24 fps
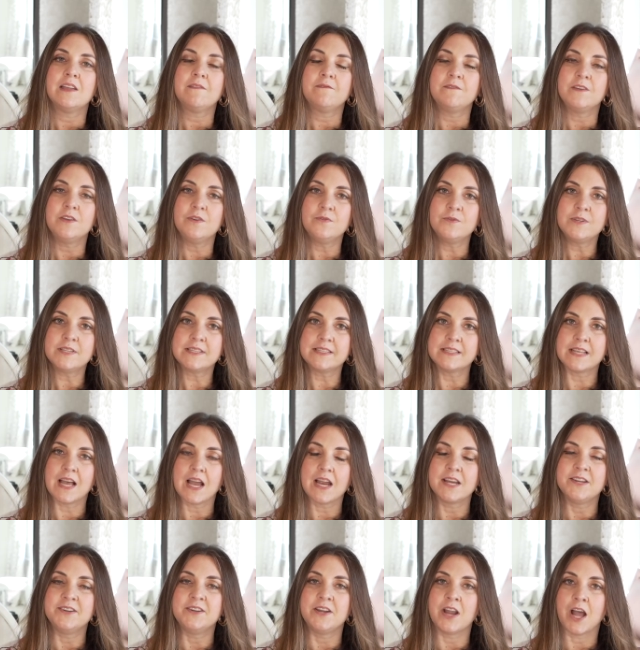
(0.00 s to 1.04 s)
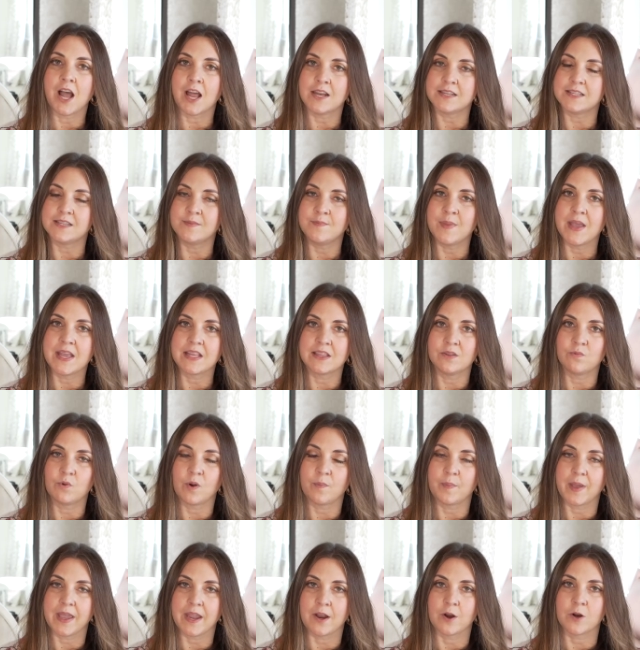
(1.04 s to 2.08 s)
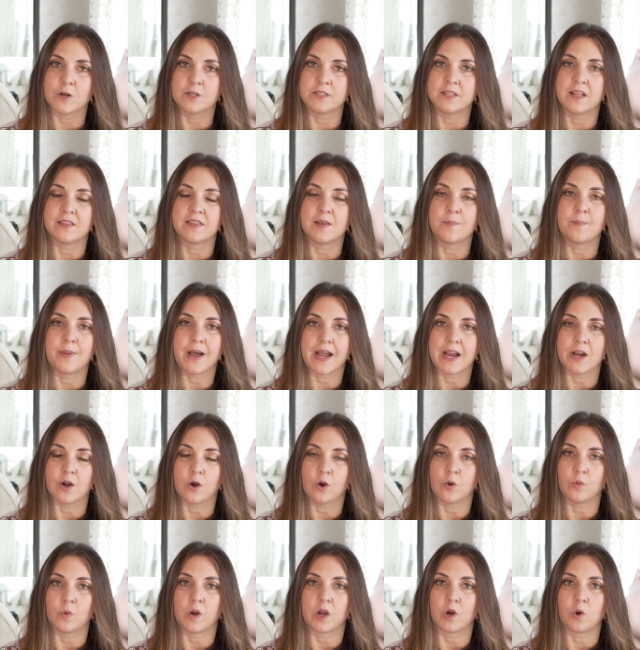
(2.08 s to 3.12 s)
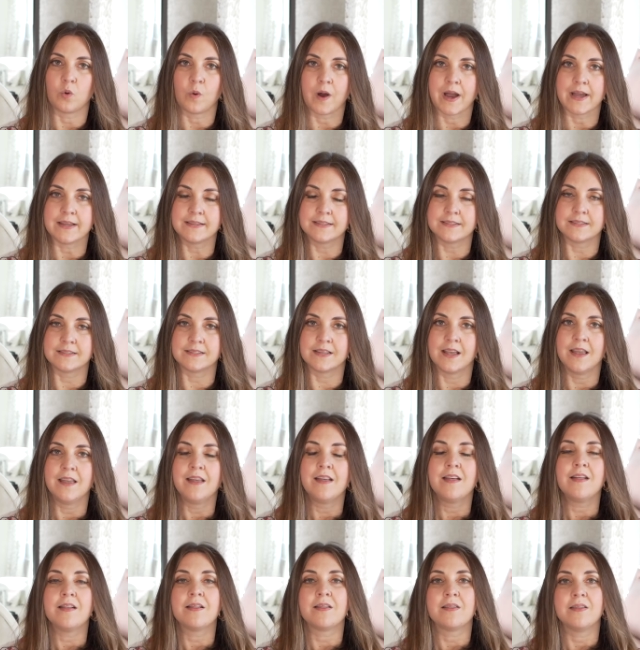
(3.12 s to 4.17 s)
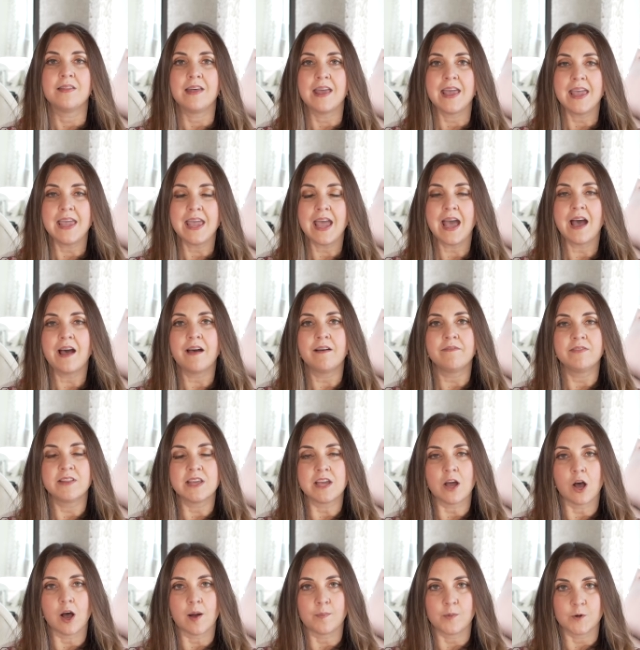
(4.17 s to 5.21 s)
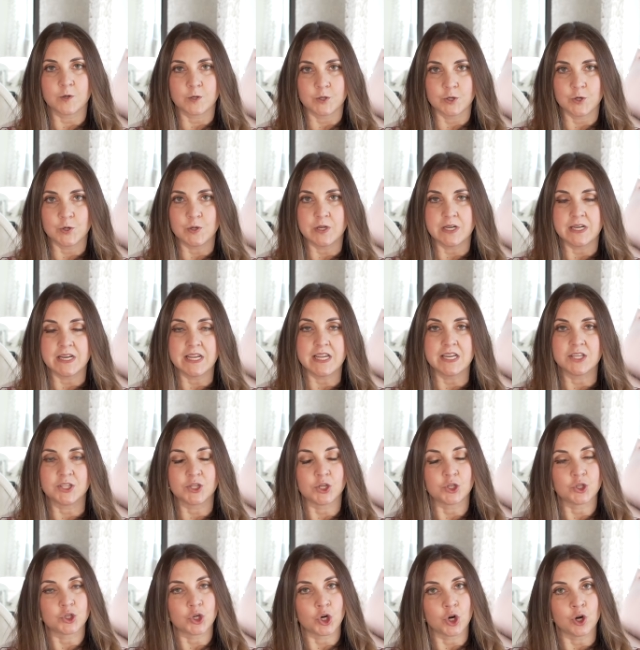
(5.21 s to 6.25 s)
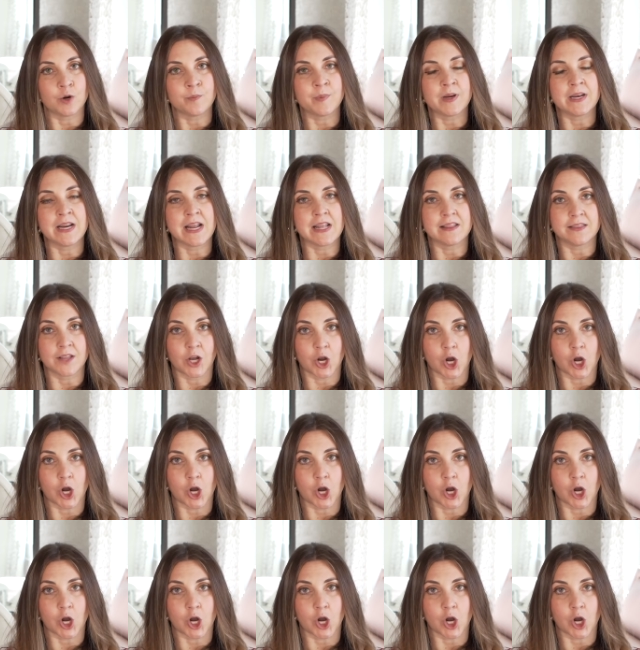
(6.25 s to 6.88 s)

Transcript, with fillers: If you decide not to make the repairs that the buyer requests, they have the opportunity to terminate the